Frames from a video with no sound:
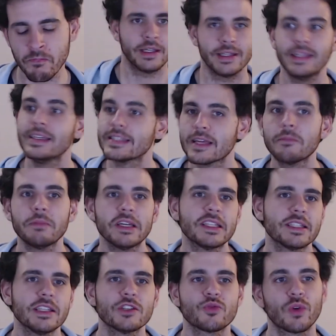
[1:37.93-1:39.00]
These
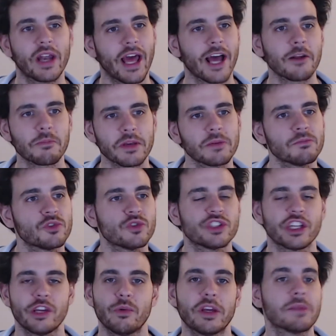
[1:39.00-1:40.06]
NPCs will help him to
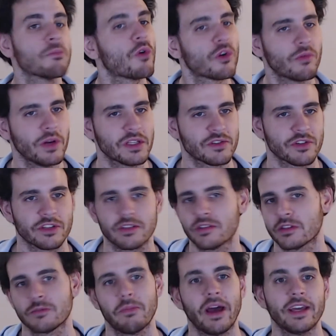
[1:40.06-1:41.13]
generate more
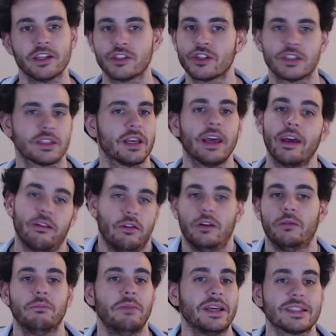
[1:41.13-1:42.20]
resources by just uh,
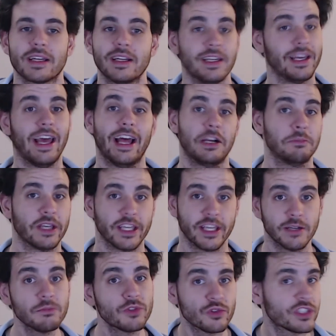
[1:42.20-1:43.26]
basically helping
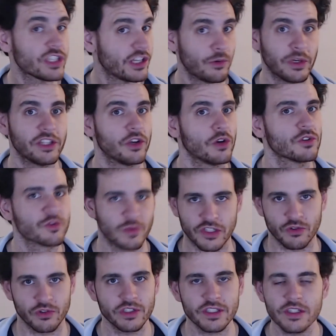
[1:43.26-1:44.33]
him to generate those
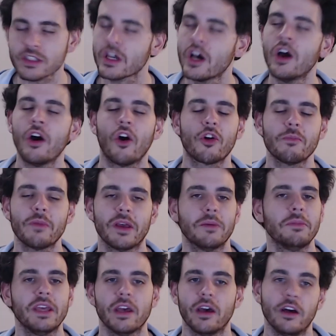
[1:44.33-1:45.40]
resources or
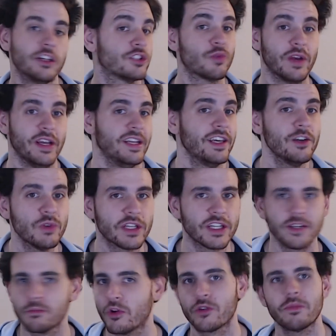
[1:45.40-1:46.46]
maybe uh, trading with
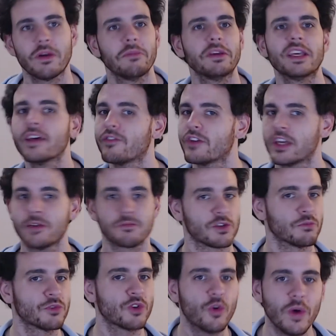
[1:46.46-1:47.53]
him or maybe giving him
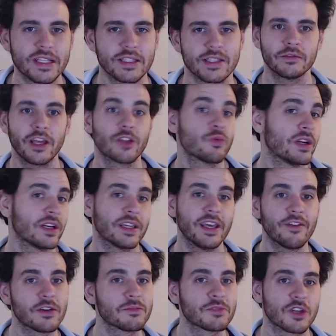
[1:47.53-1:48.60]
some quests that will
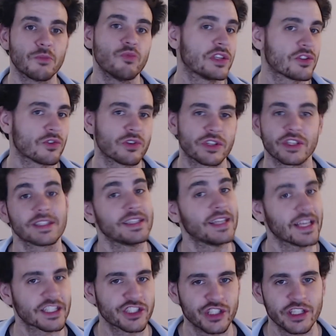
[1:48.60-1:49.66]
give him some resources in
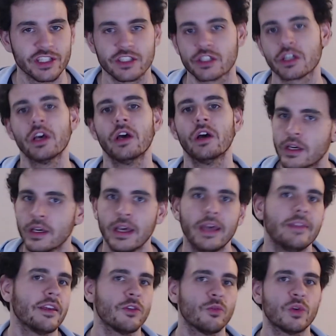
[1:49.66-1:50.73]
exchange.
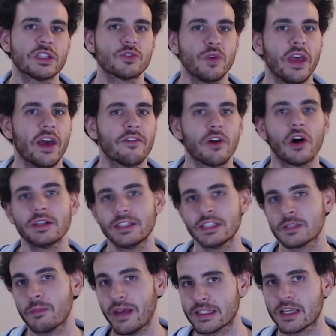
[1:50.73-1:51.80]
And then once we have all these
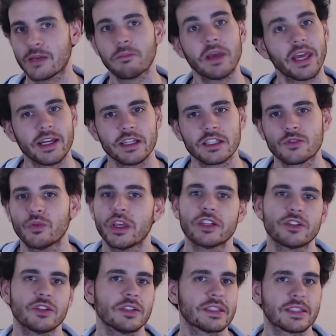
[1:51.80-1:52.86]
basic mechanics, we can
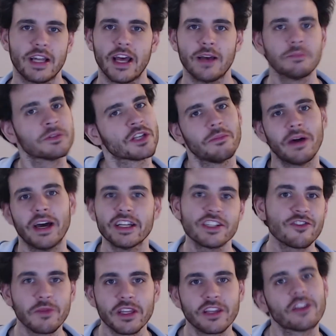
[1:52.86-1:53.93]
just slap some
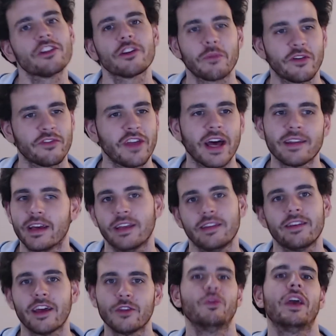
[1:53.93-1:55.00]
achievement on top of that and
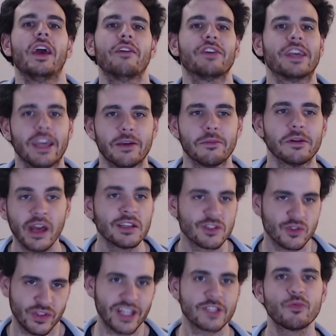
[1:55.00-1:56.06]
then we have a game. So
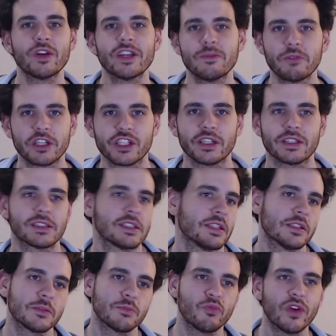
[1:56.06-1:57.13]
that's pretty much it.
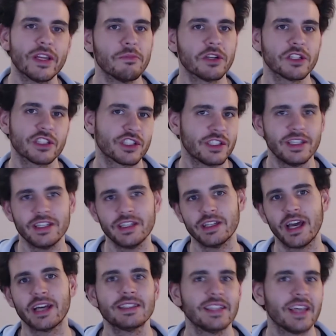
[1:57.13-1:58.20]
It's pretty much the
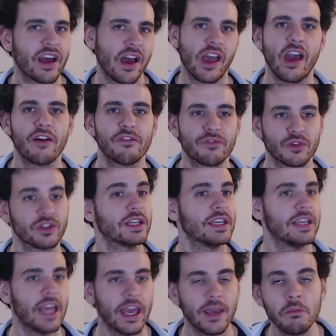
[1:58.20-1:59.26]
idea I have for the
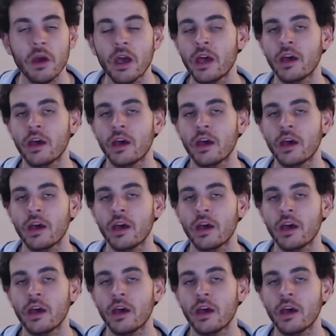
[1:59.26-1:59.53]
game.